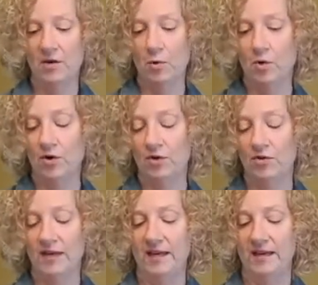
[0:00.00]
or you
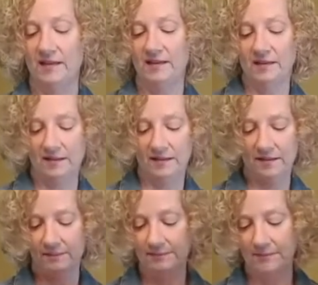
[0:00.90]

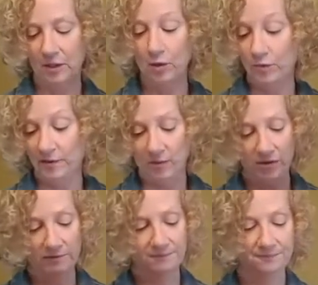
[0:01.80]
can glue them
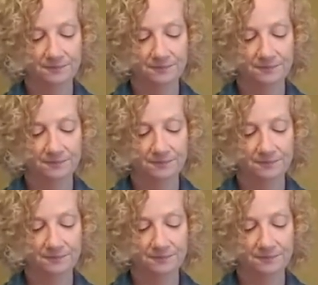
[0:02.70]
on.